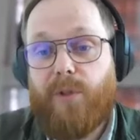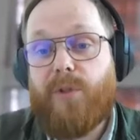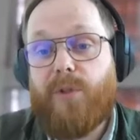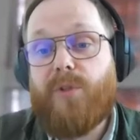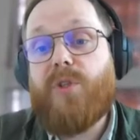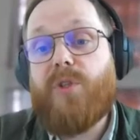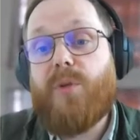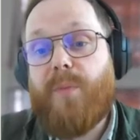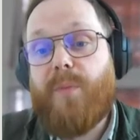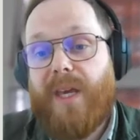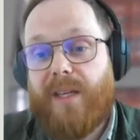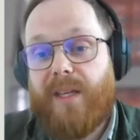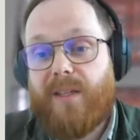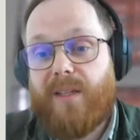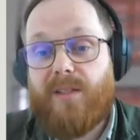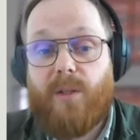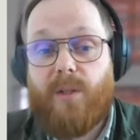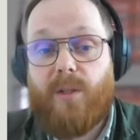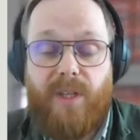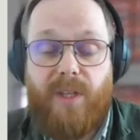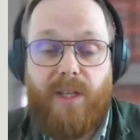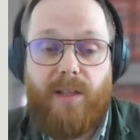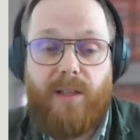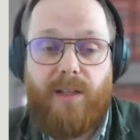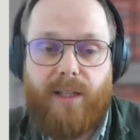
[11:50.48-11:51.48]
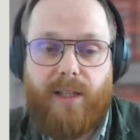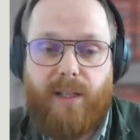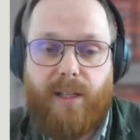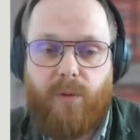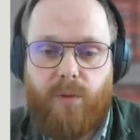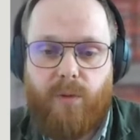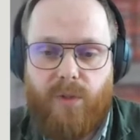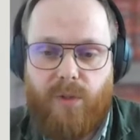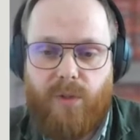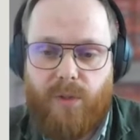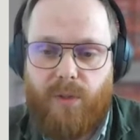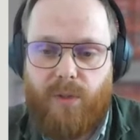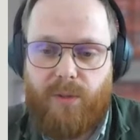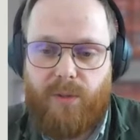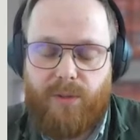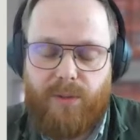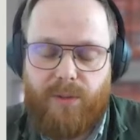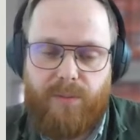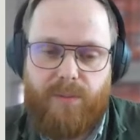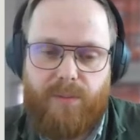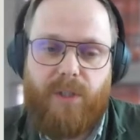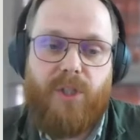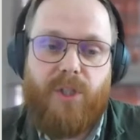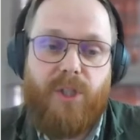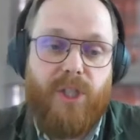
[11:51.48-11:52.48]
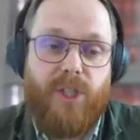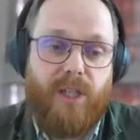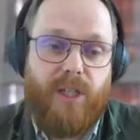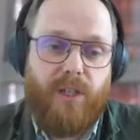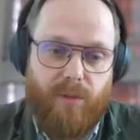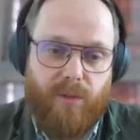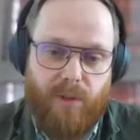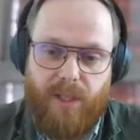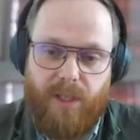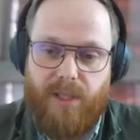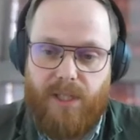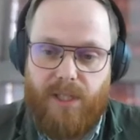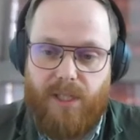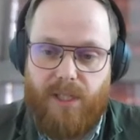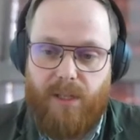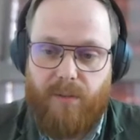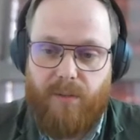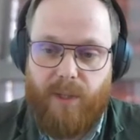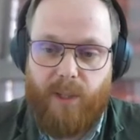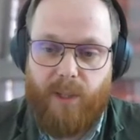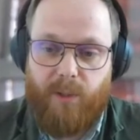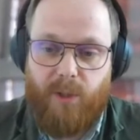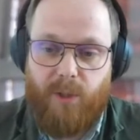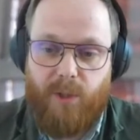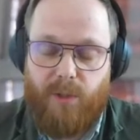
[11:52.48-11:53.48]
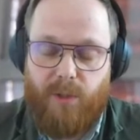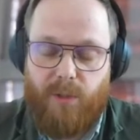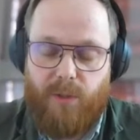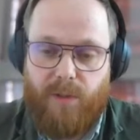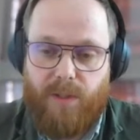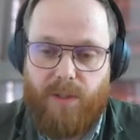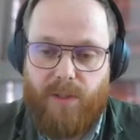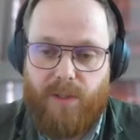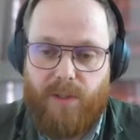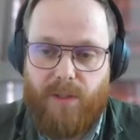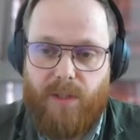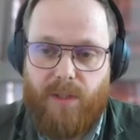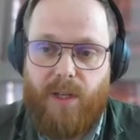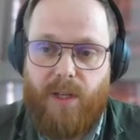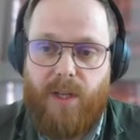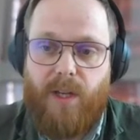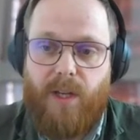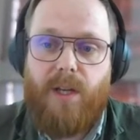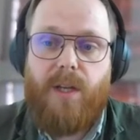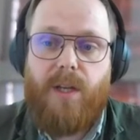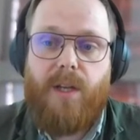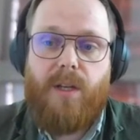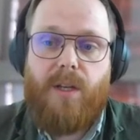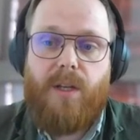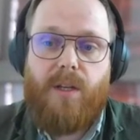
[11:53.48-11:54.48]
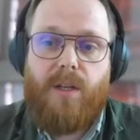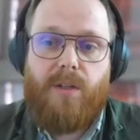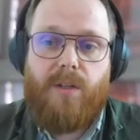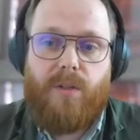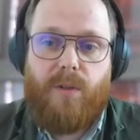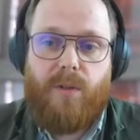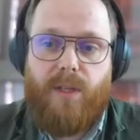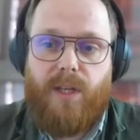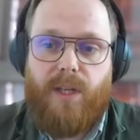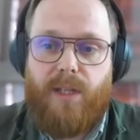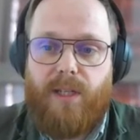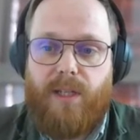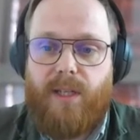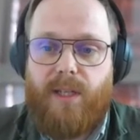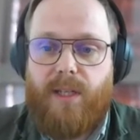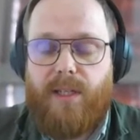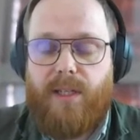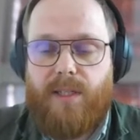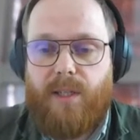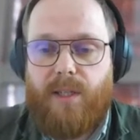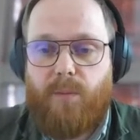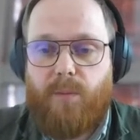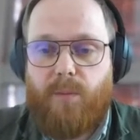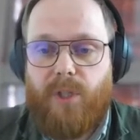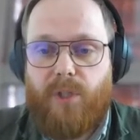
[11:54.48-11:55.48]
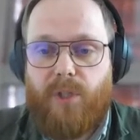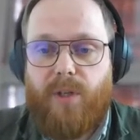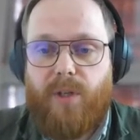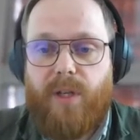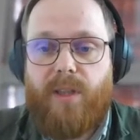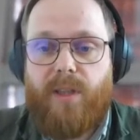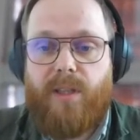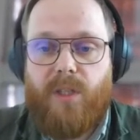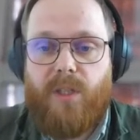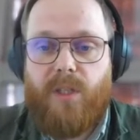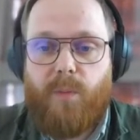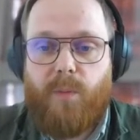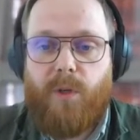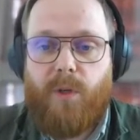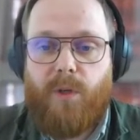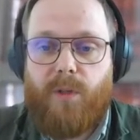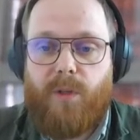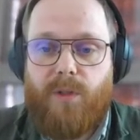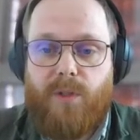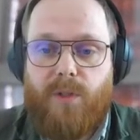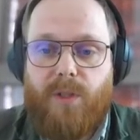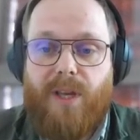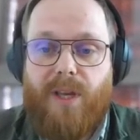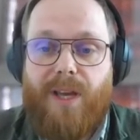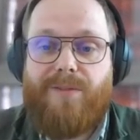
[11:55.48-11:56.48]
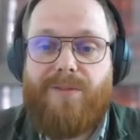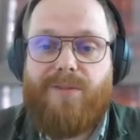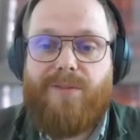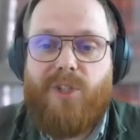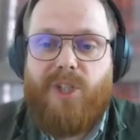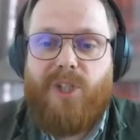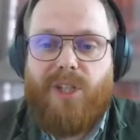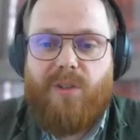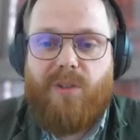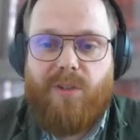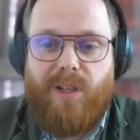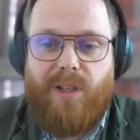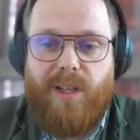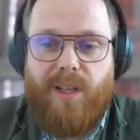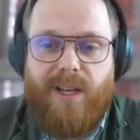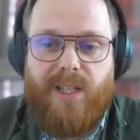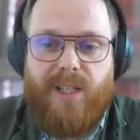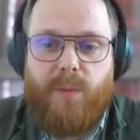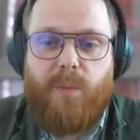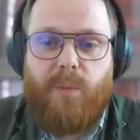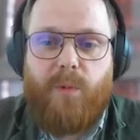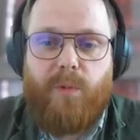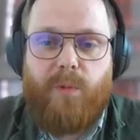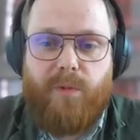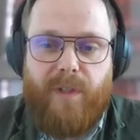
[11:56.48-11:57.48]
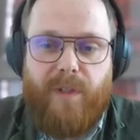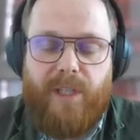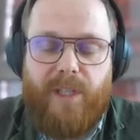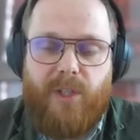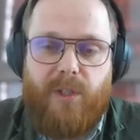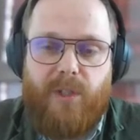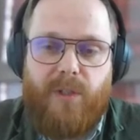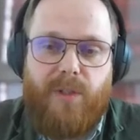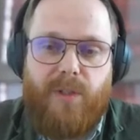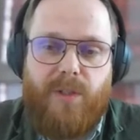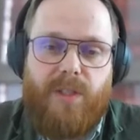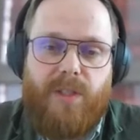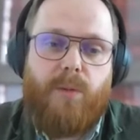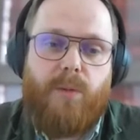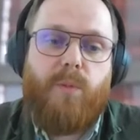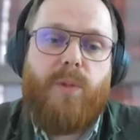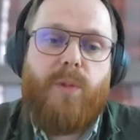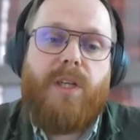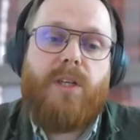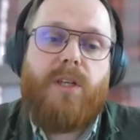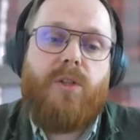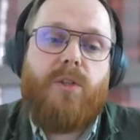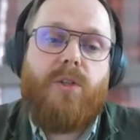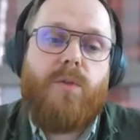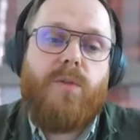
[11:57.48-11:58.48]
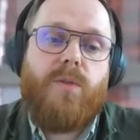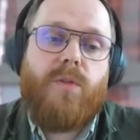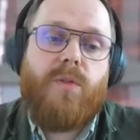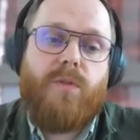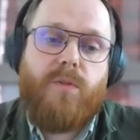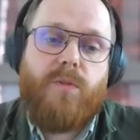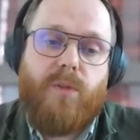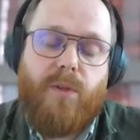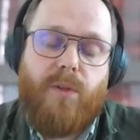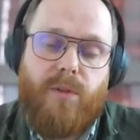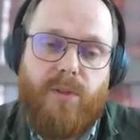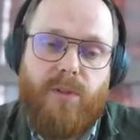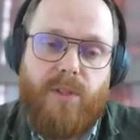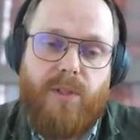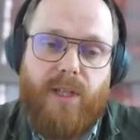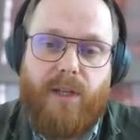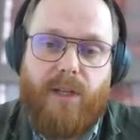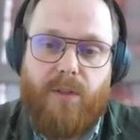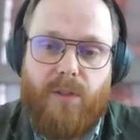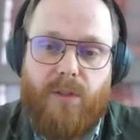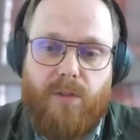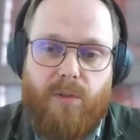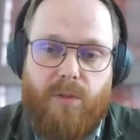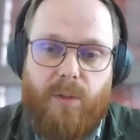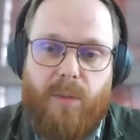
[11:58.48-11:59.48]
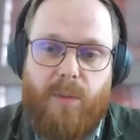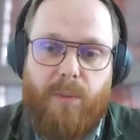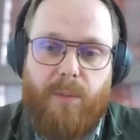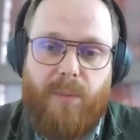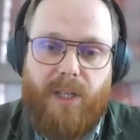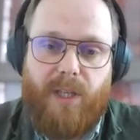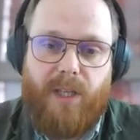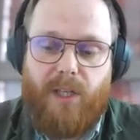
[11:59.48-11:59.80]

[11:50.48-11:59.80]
you to make something like a croissant. General idea of how to do this. So the idea is that we train these models to have generalizable features that we can use for other downstream